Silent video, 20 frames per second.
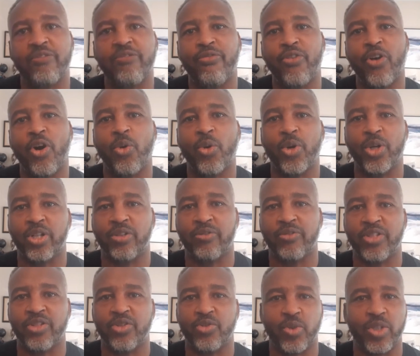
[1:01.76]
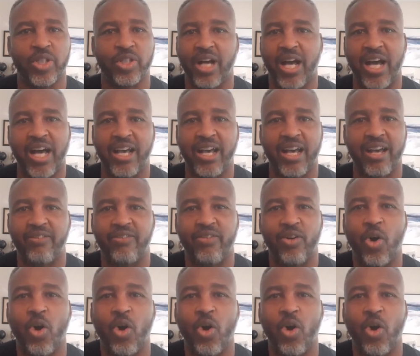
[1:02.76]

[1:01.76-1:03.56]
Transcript: forward of his will. I've